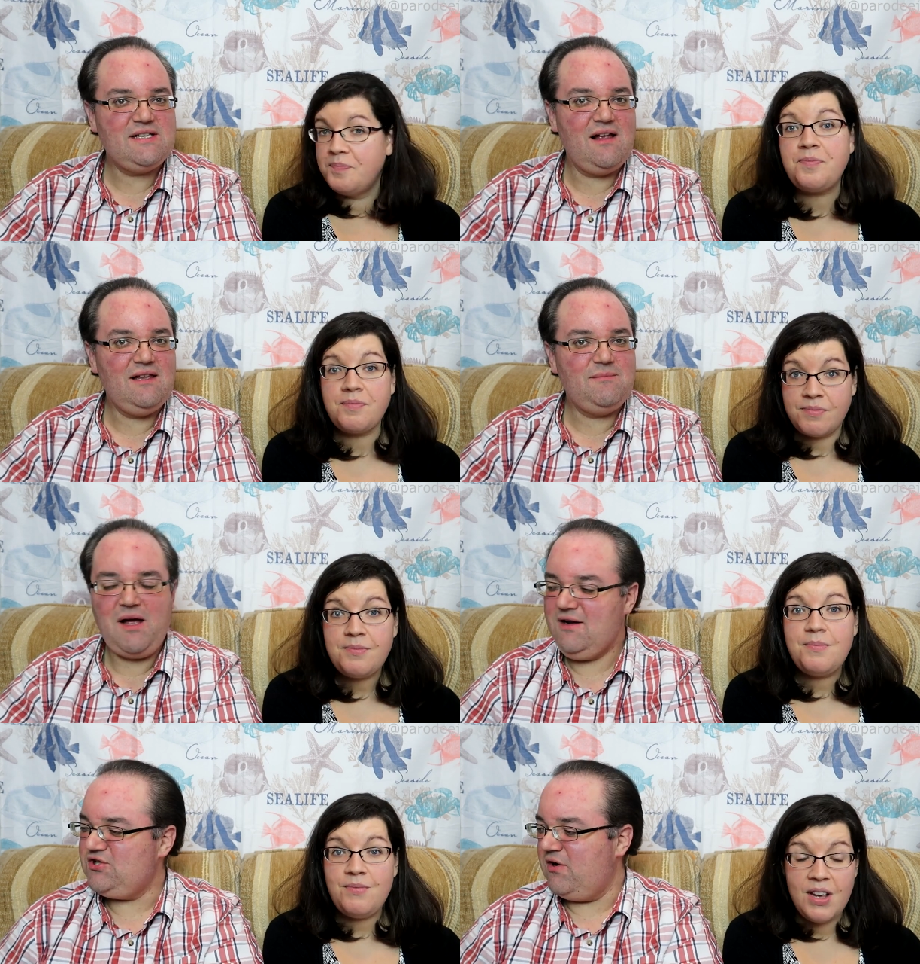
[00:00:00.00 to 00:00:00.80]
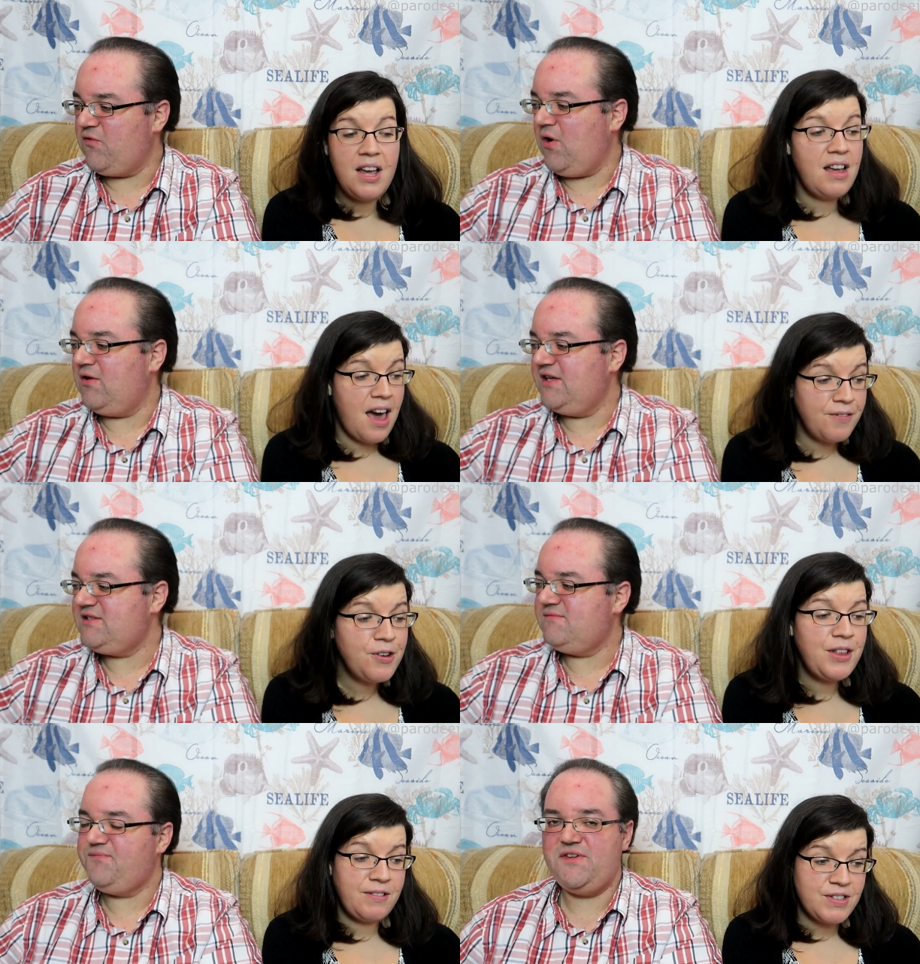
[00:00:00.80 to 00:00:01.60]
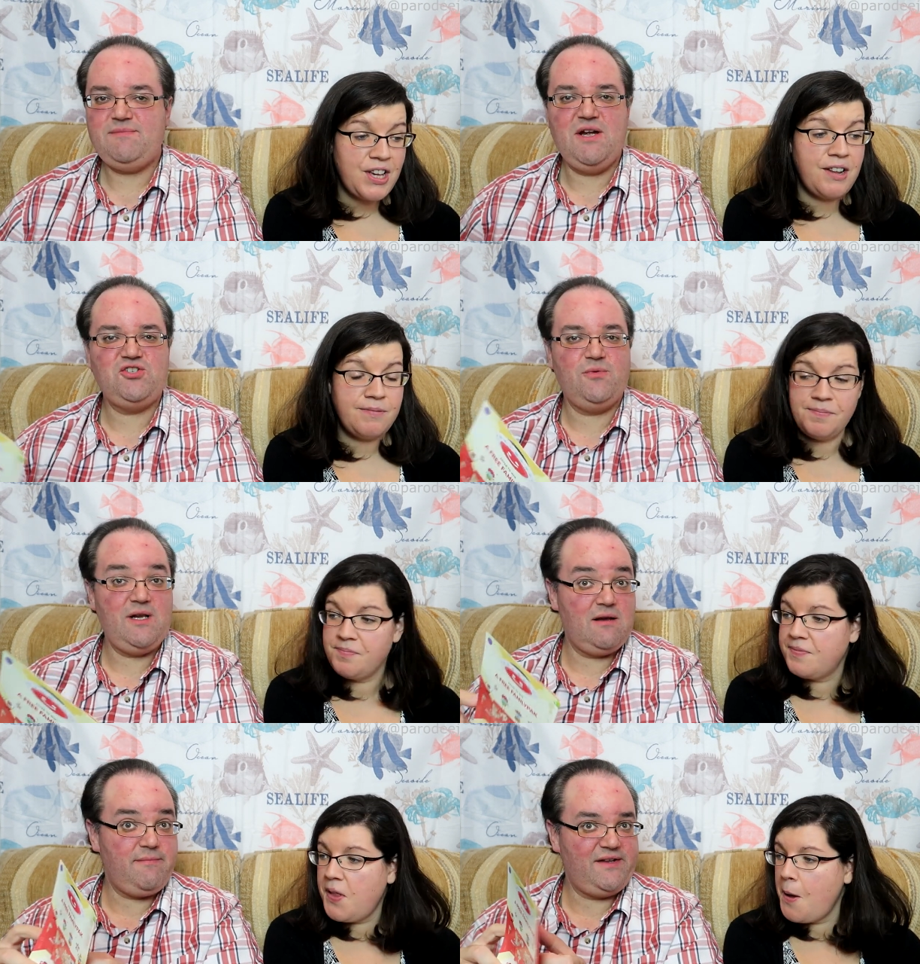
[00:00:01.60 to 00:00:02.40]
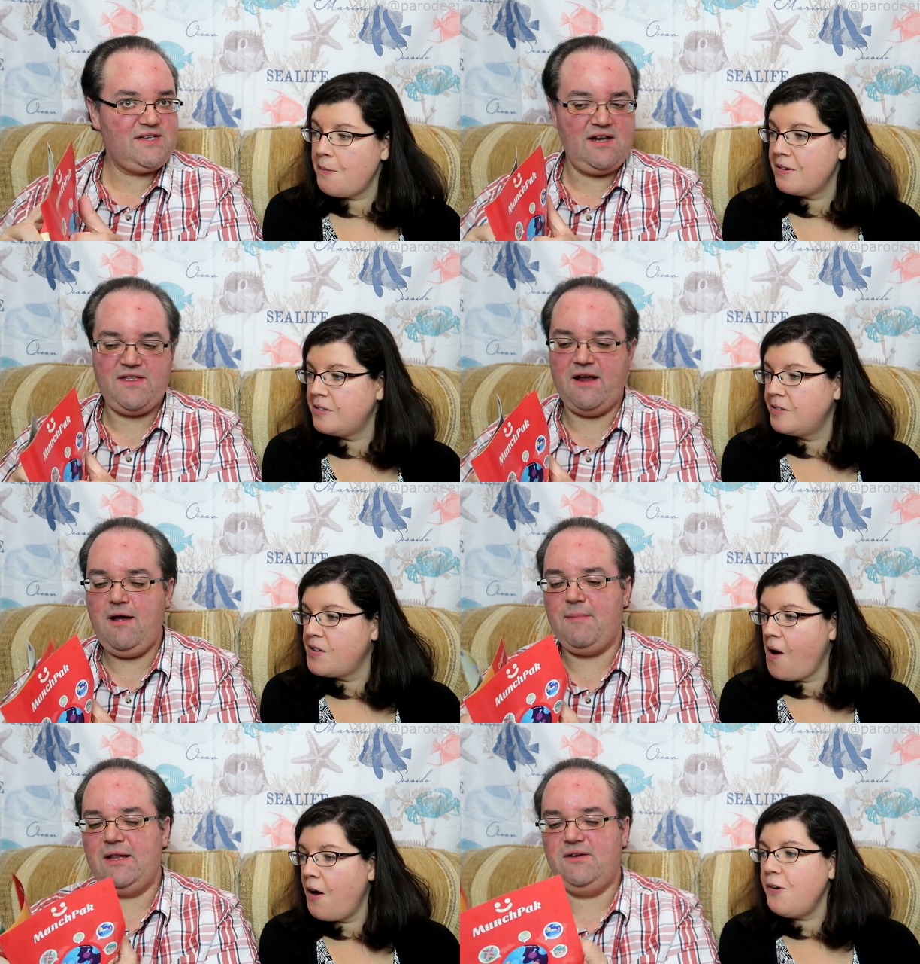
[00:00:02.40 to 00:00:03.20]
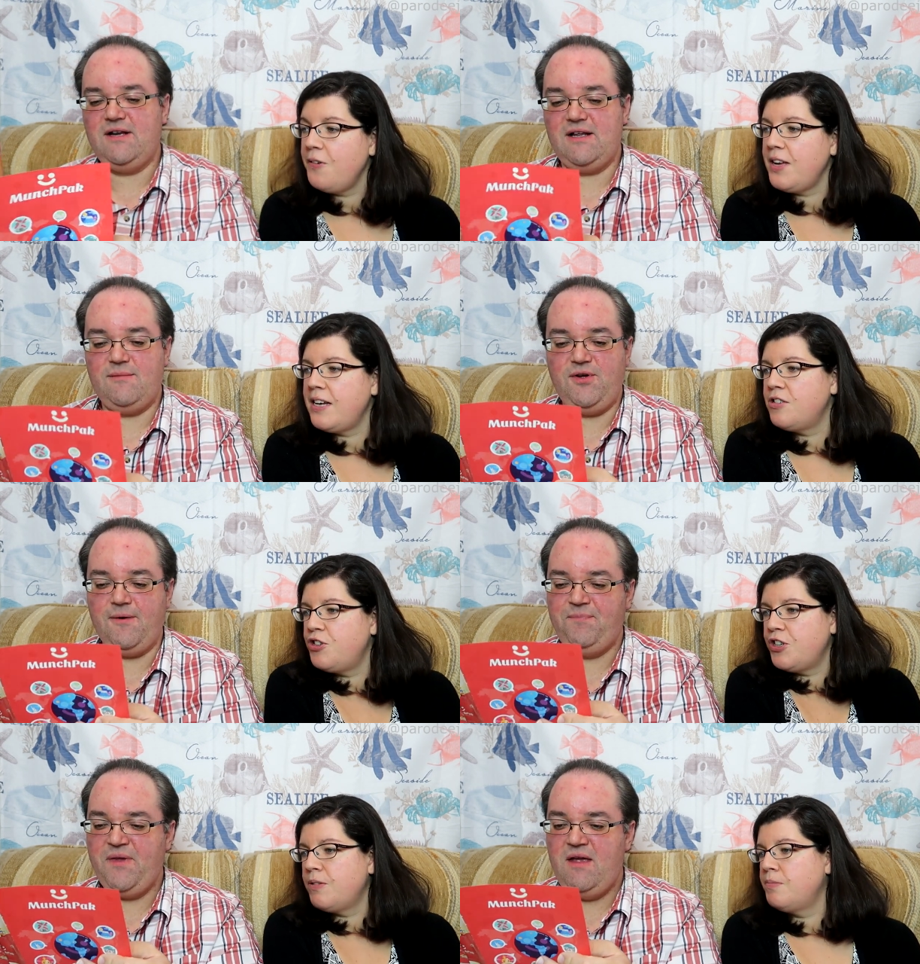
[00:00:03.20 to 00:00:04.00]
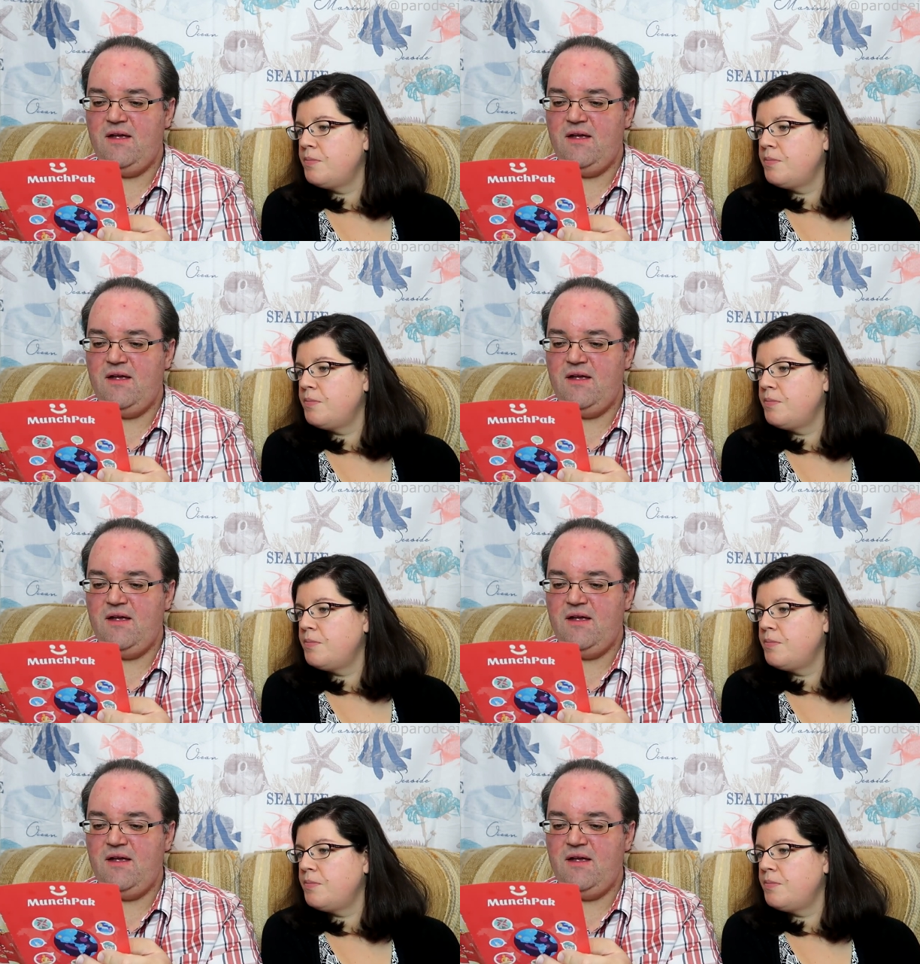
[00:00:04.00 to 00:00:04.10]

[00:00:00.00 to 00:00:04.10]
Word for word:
Speaker 1: solid box overall. Everything. Let's, let's make sure we didn't mess anything up. By oh yeah, true.